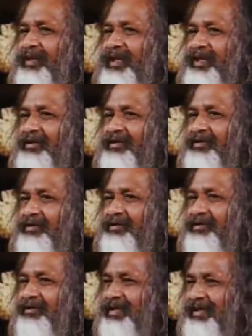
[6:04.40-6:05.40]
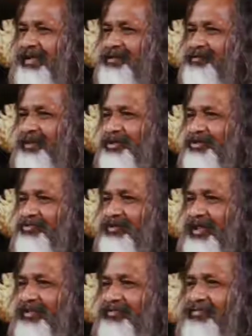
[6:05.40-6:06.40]
and that aspect of
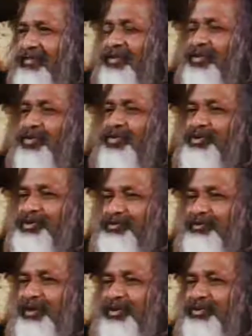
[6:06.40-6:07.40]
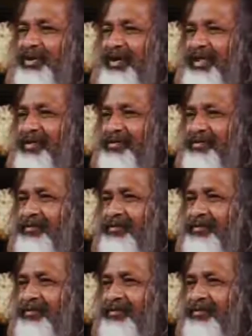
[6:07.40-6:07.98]
life which is boundless.